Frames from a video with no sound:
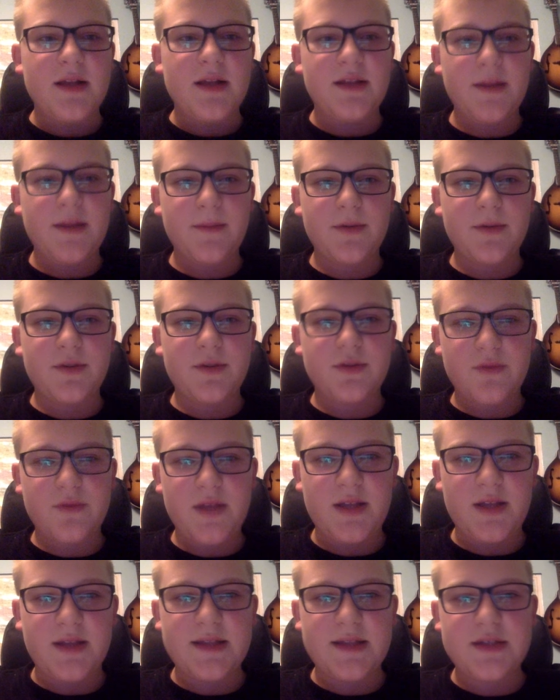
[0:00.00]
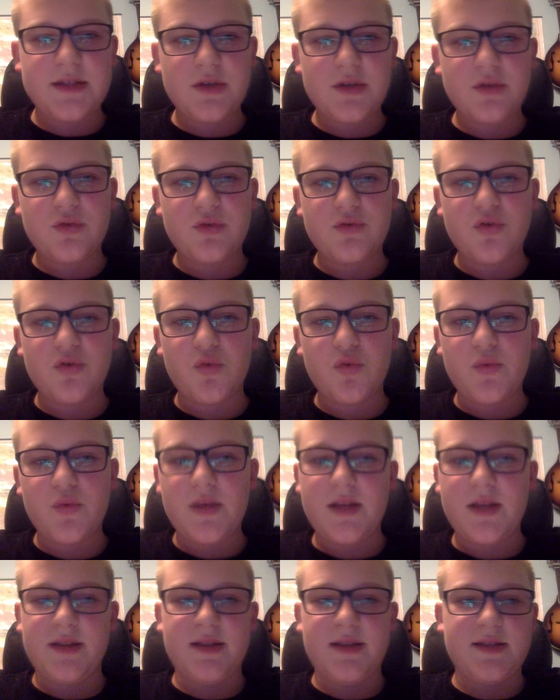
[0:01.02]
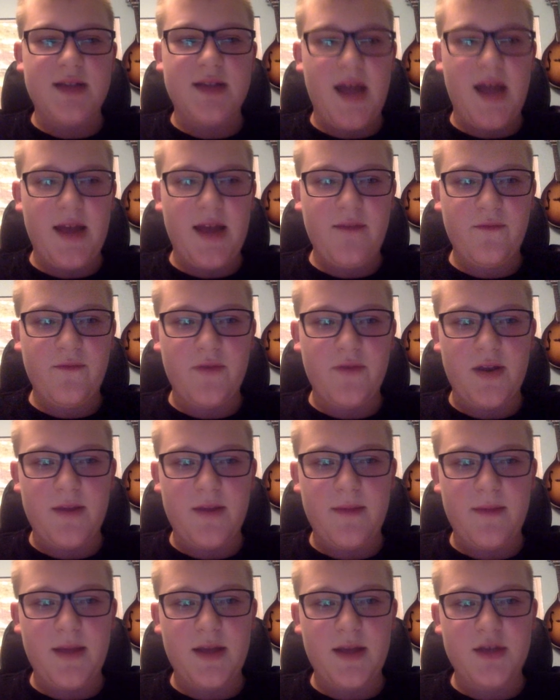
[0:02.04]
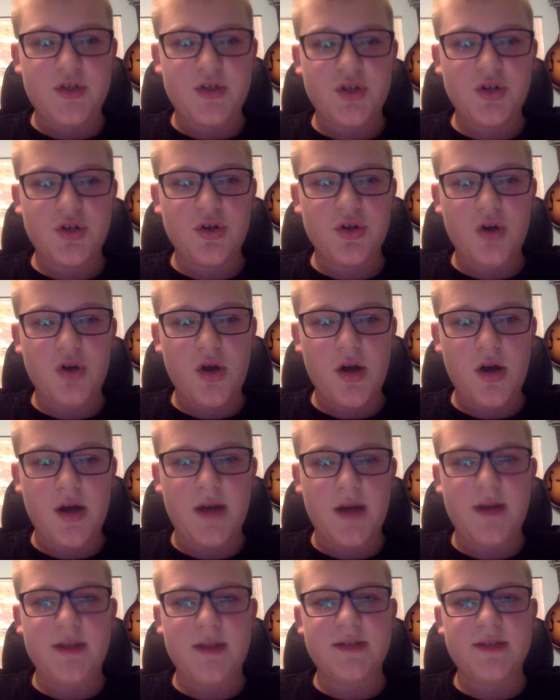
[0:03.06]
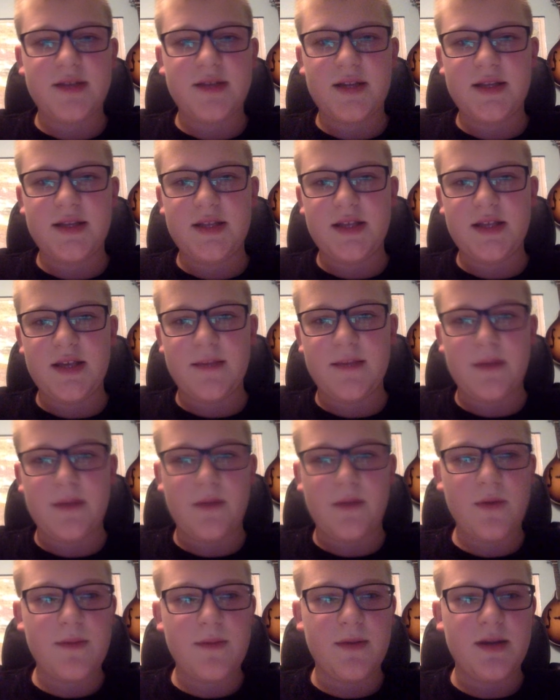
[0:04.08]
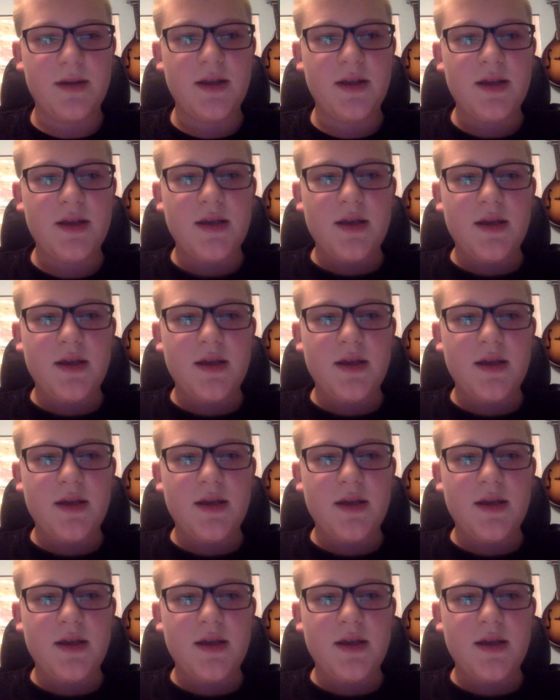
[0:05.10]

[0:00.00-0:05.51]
Number 3, let's go to the weekly time frame and turn on, instead of the EMA ribbon,